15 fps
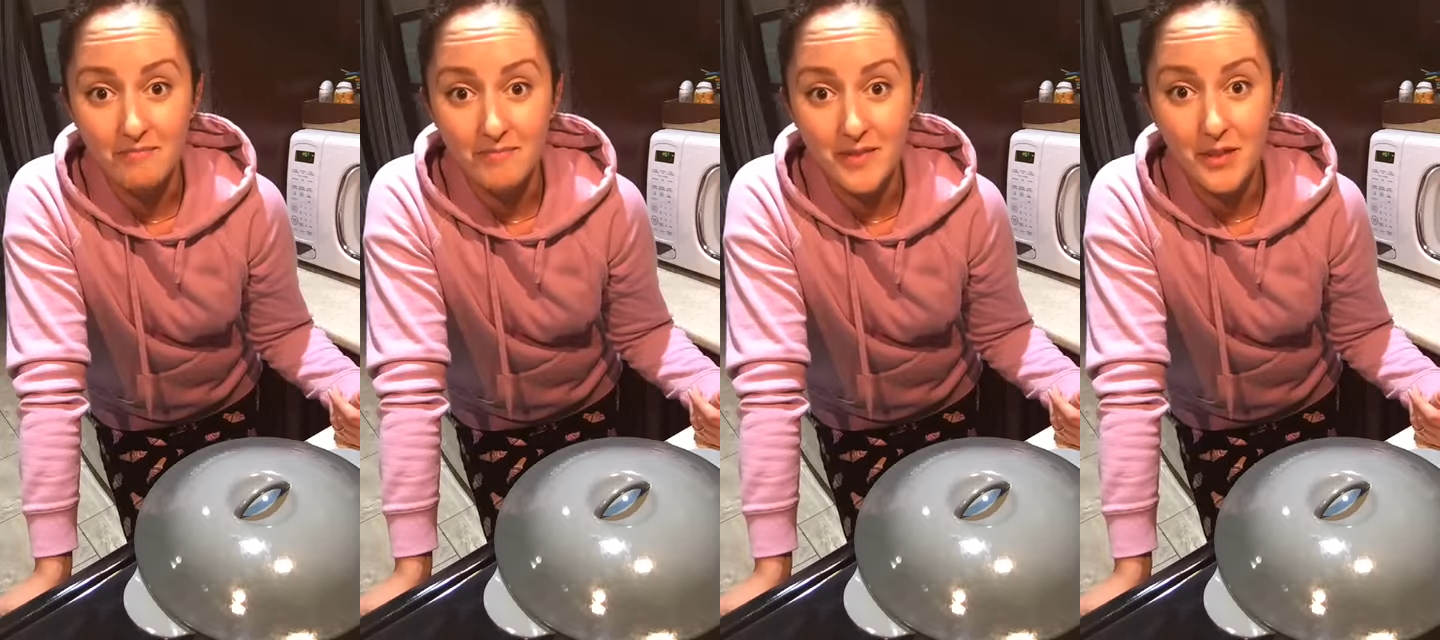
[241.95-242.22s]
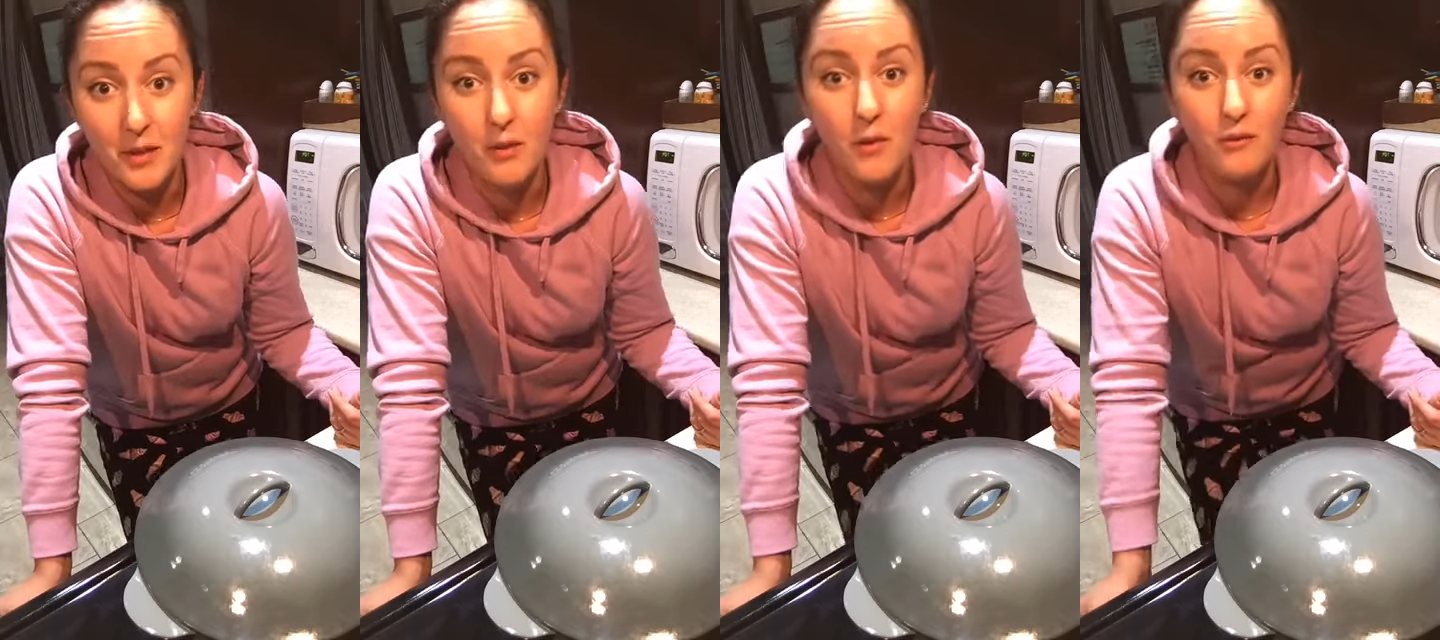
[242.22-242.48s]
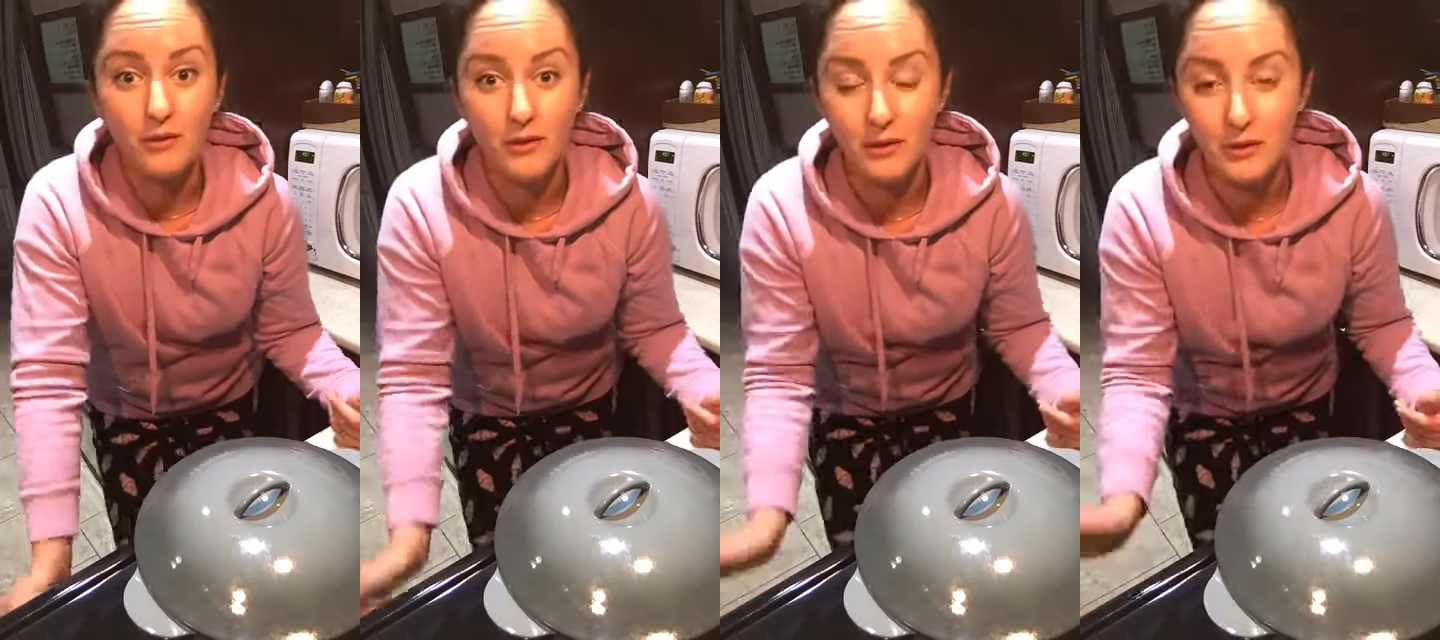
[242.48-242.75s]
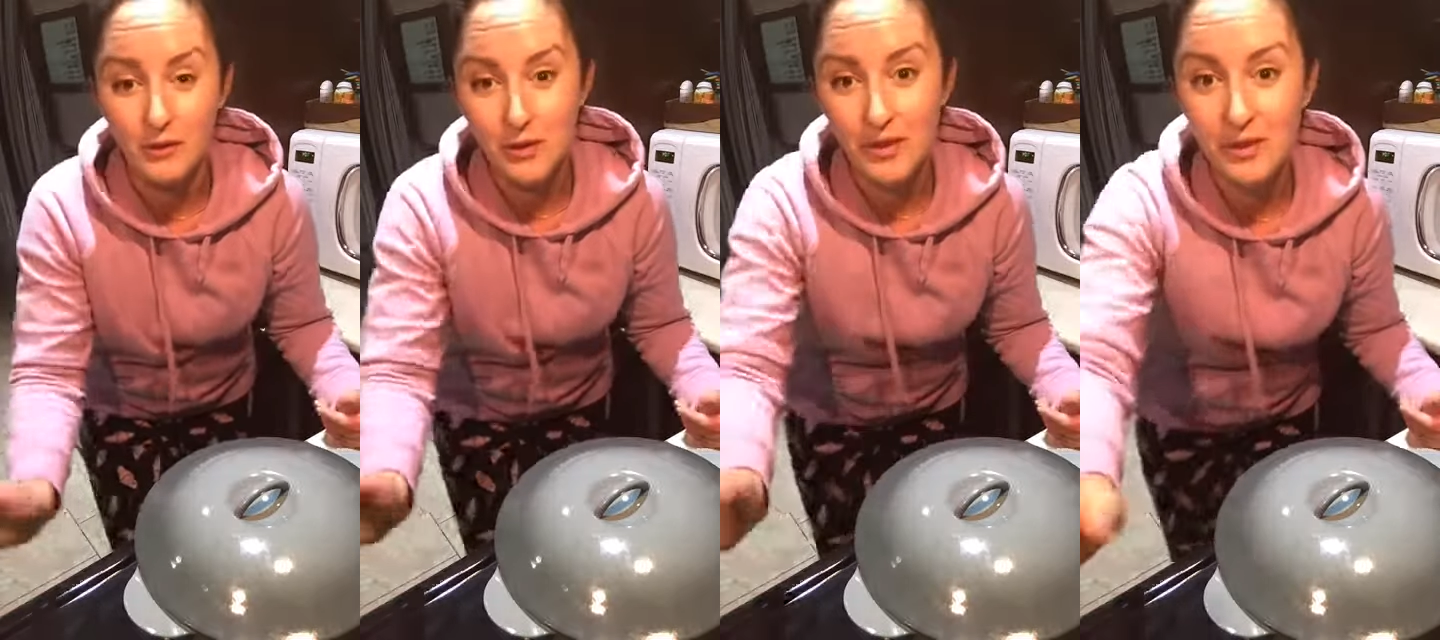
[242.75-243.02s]
So hopefully you
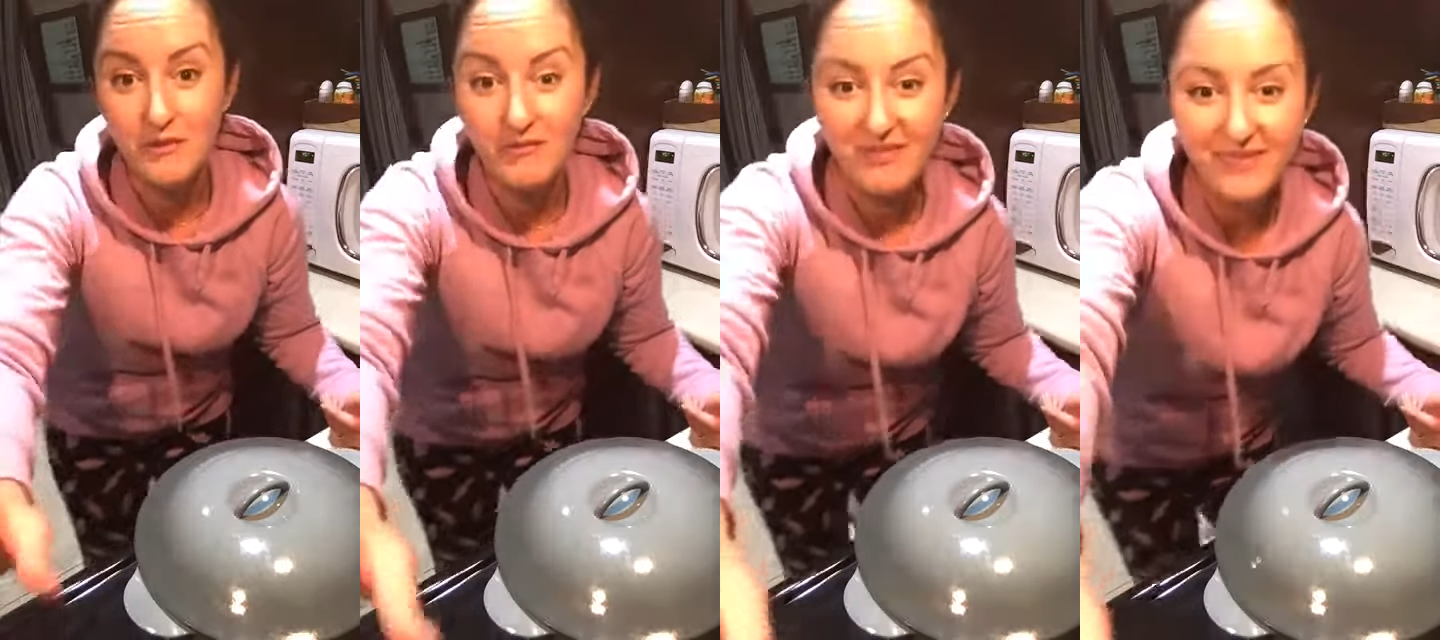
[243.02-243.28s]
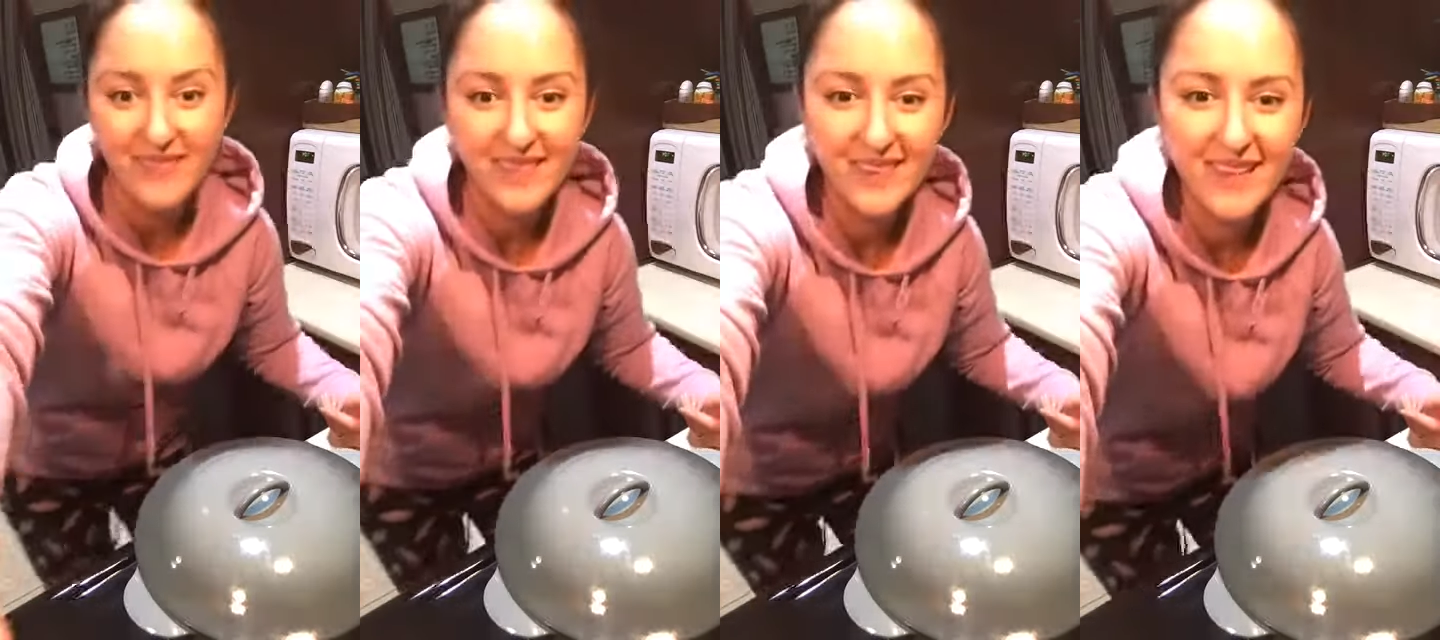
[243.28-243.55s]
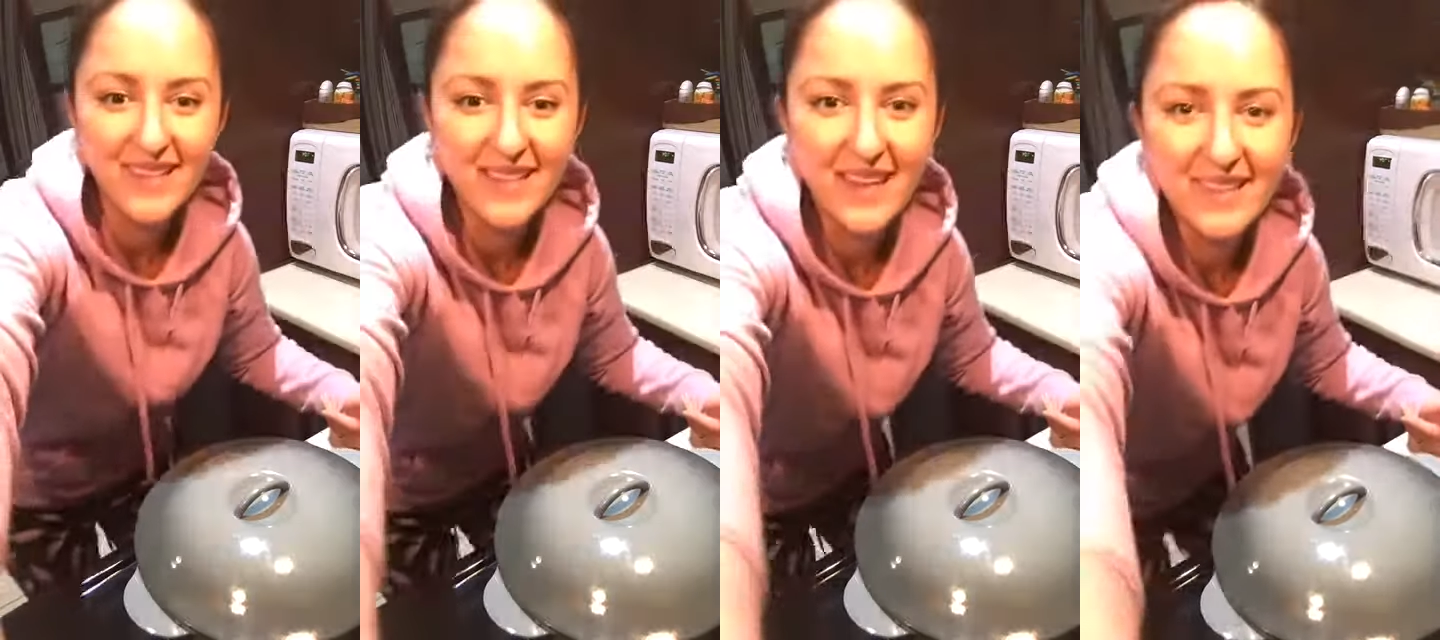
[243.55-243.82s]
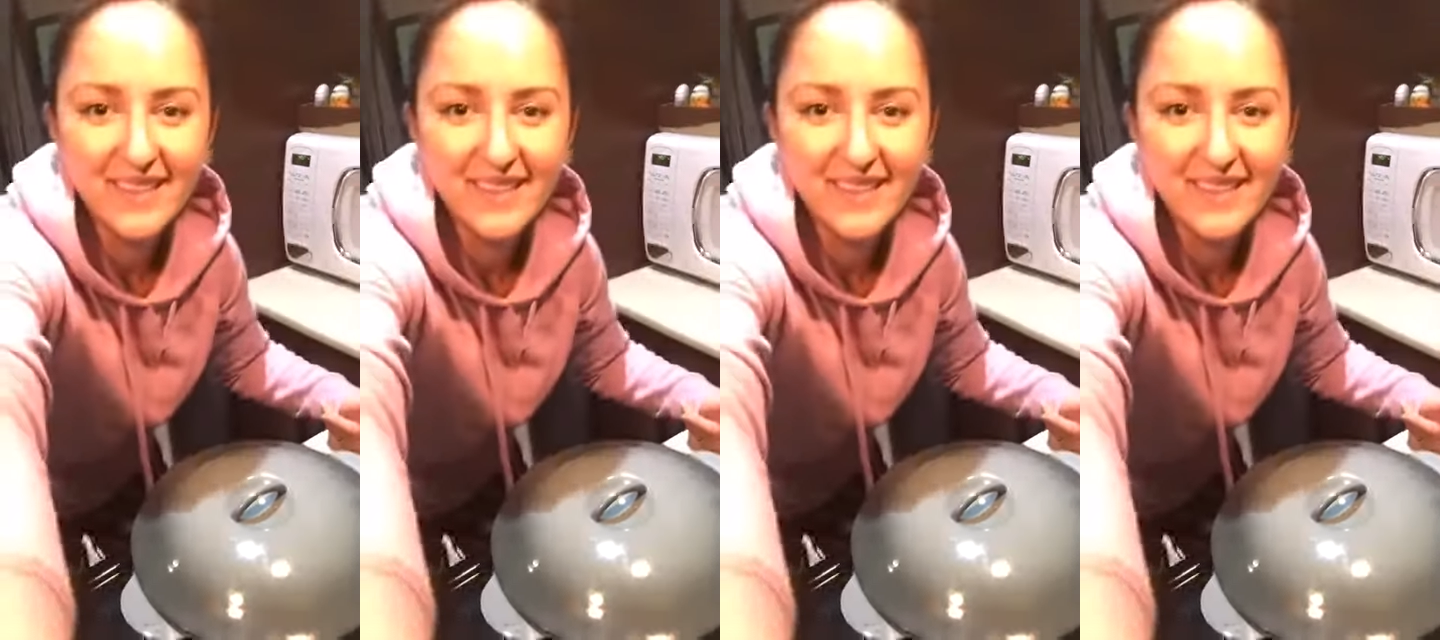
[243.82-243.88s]
enjoy too. Thanks guys.